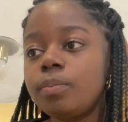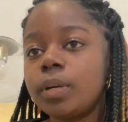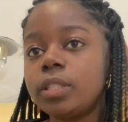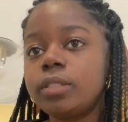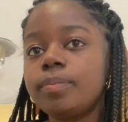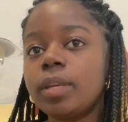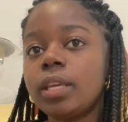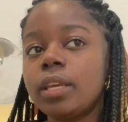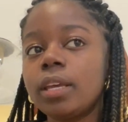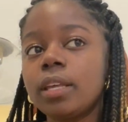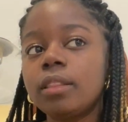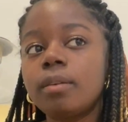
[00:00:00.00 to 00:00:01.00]
puts
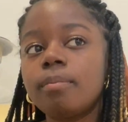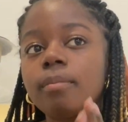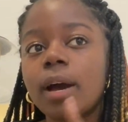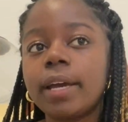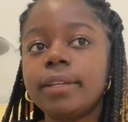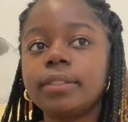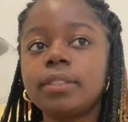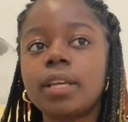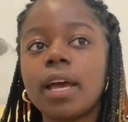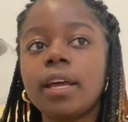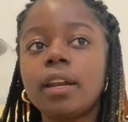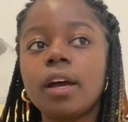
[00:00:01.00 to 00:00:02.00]
me in the
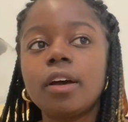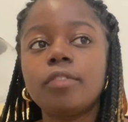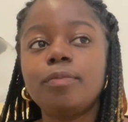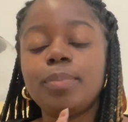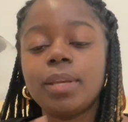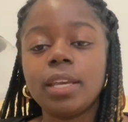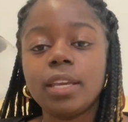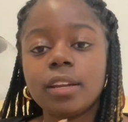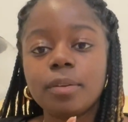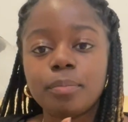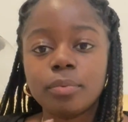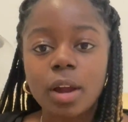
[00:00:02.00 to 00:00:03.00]
mindset of being a
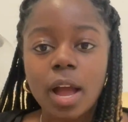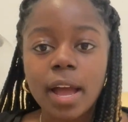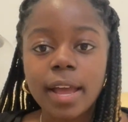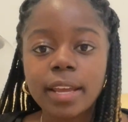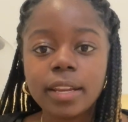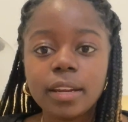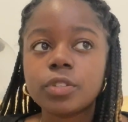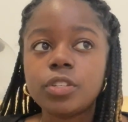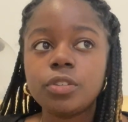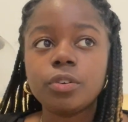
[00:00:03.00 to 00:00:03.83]
bride to